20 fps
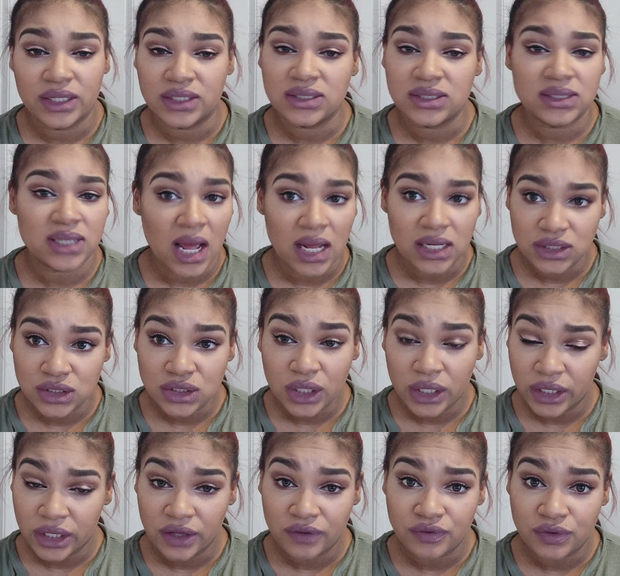It's not just
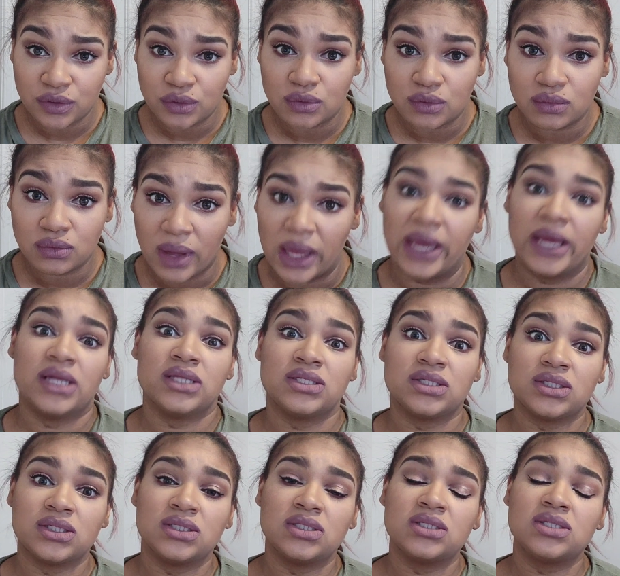going to give you
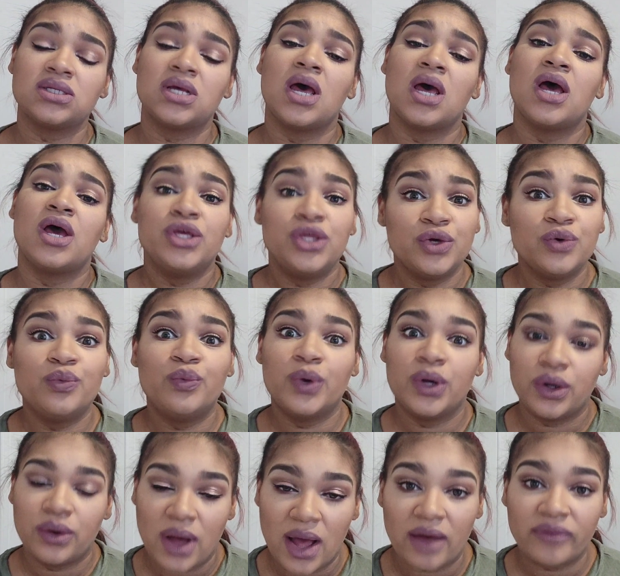answers. You
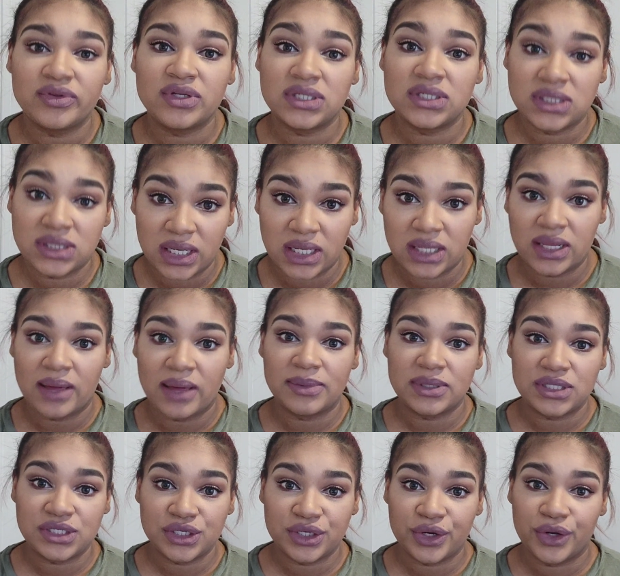will have to study that
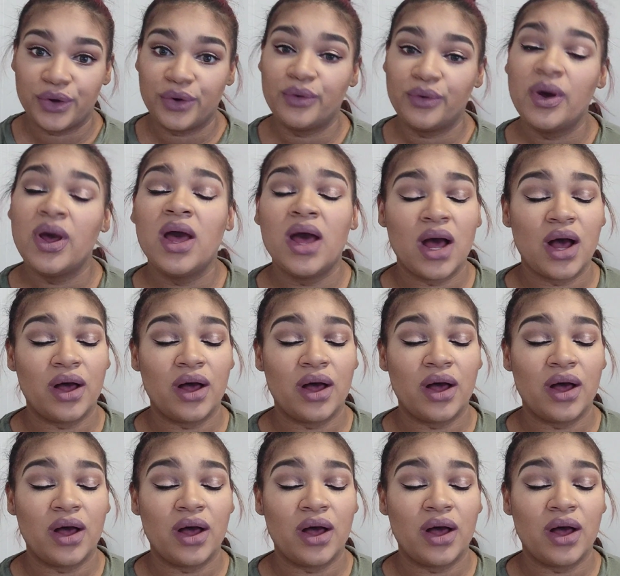material.